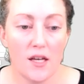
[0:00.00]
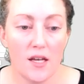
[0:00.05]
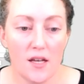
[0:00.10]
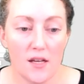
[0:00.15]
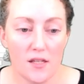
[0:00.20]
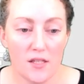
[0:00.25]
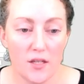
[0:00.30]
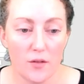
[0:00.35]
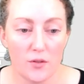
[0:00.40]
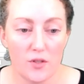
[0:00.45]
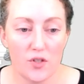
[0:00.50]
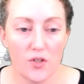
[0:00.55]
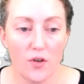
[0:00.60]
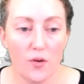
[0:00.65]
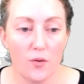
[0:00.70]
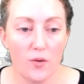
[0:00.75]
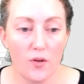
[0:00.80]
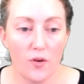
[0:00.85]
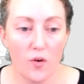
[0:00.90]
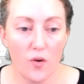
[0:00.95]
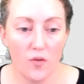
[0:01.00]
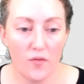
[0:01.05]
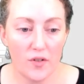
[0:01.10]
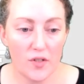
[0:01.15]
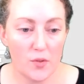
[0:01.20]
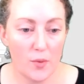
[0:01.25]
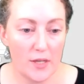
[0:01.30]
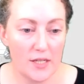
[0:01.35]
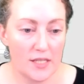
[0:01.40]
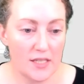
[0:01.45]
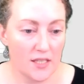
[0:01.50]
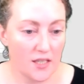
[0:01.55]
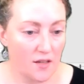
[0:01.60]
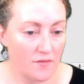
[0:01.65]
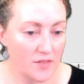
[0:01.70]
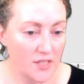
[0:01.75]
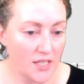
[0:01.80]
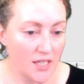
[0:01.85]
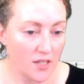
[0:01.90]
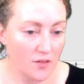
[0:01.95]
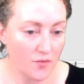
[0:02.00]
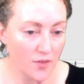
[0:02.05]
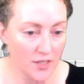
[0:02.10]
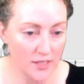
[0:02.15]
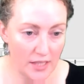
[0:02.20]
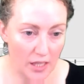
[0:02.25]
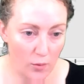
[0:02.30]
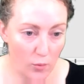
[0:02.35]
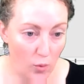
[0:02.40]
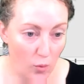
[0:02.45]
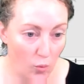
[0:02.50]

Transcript: So it's showing over 2017, for example,